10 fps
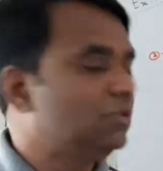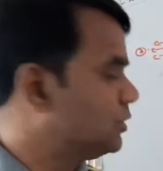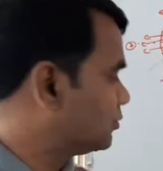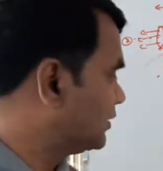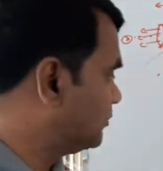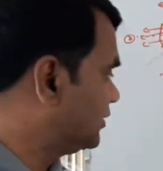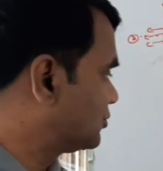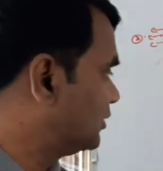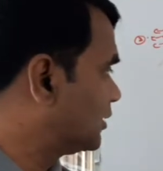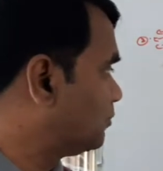So you get, because
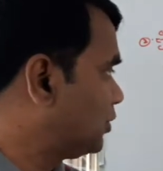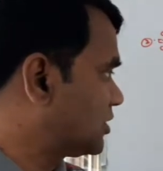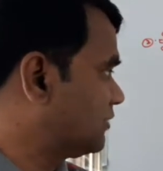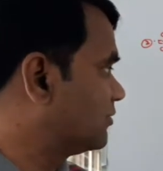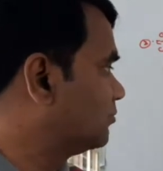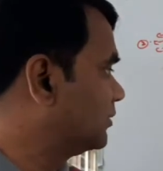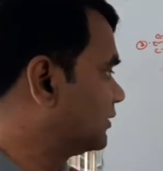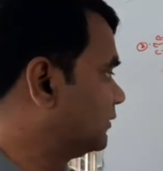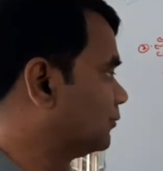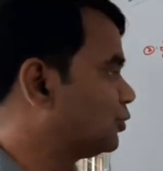you get a positive number
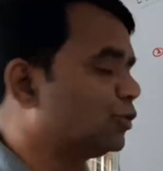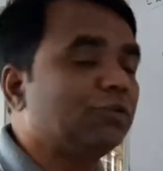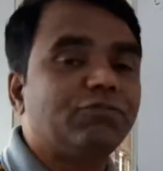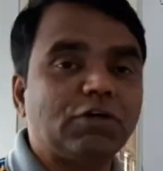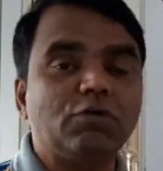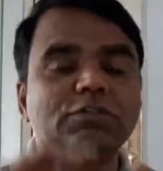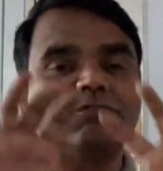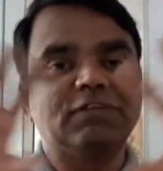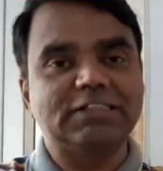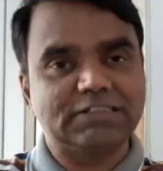here. So you found
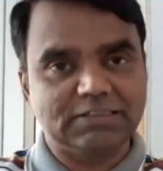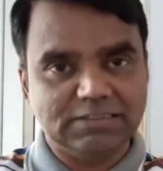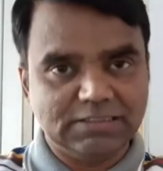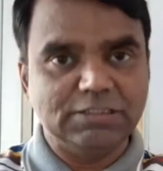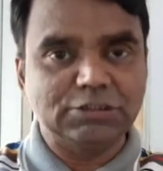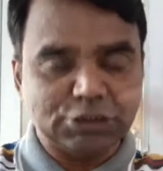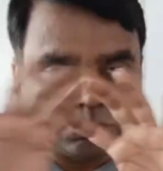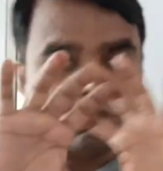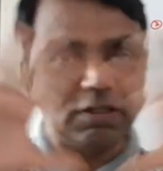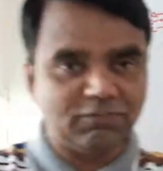the flux, the
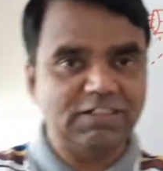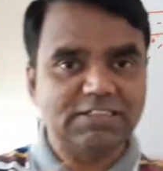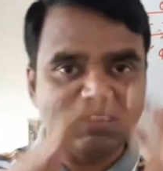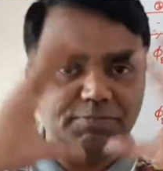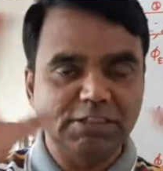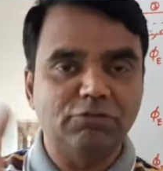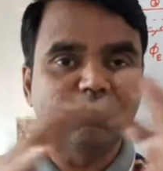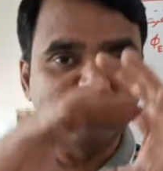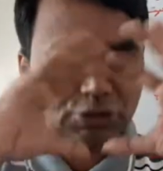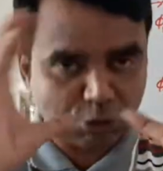total flux coming out of
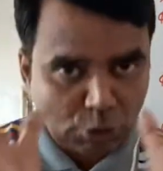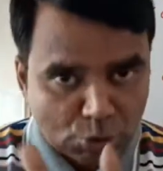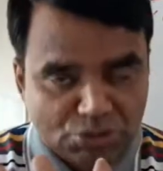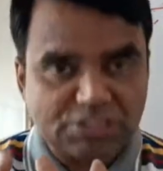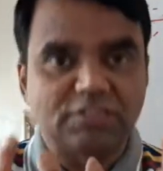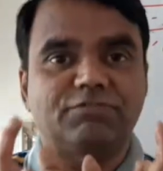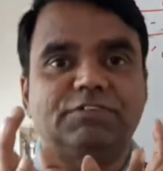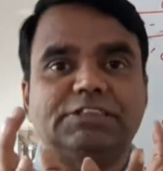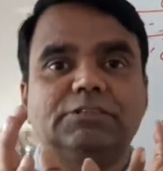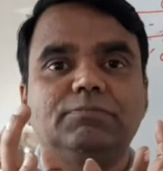this closed
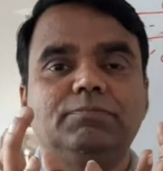surface